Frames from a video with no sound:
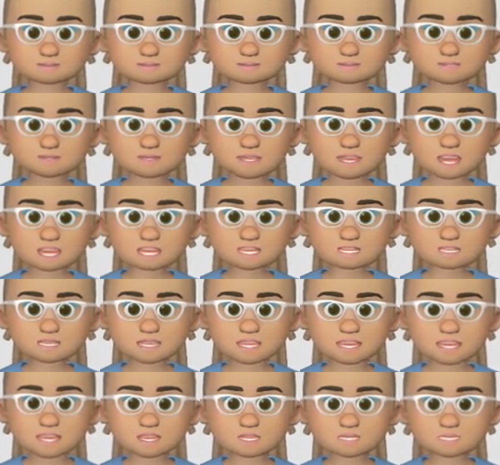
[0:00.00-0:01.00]
we have
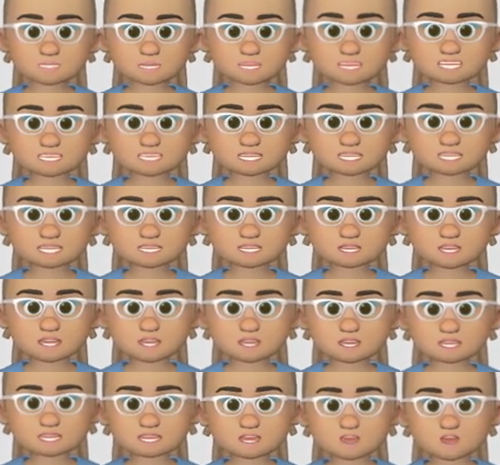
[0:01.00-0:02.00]
the synthesis
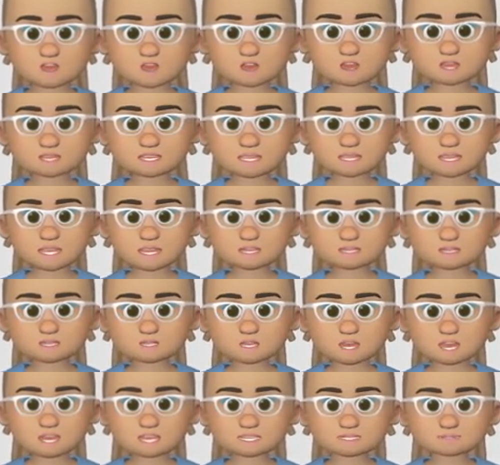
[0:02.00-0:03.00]
of a
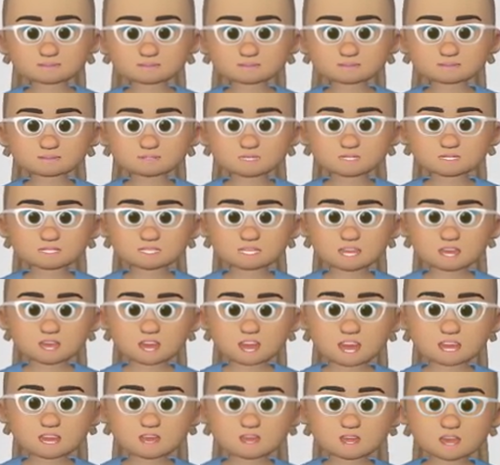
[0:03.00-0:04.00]
particular sugar
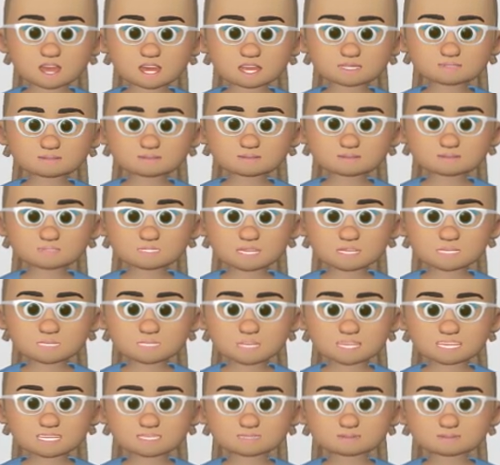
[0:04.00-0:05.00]
alcohol.
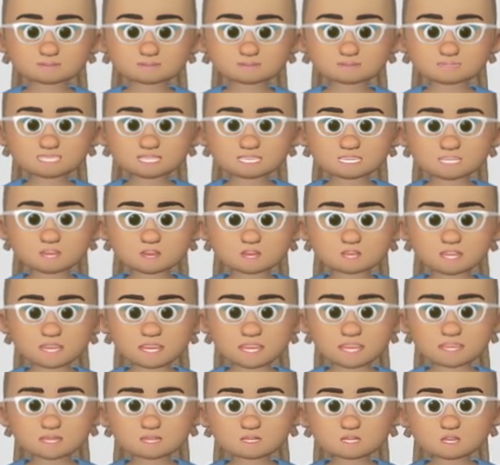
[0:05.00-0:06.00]
This is
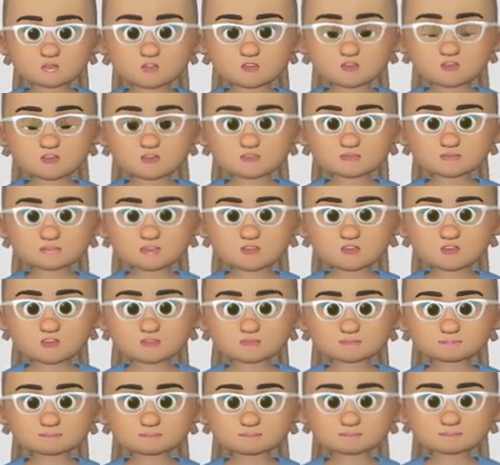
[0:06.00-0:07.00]
specifically
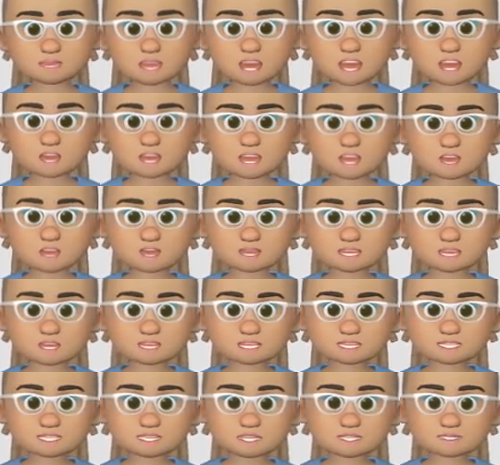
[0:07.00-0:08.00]
glucitol, or in other
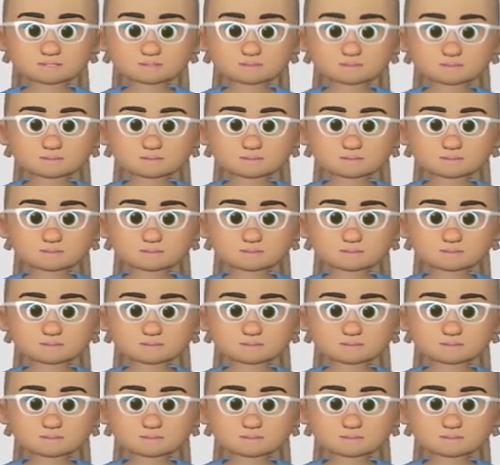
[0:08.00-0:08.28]
words,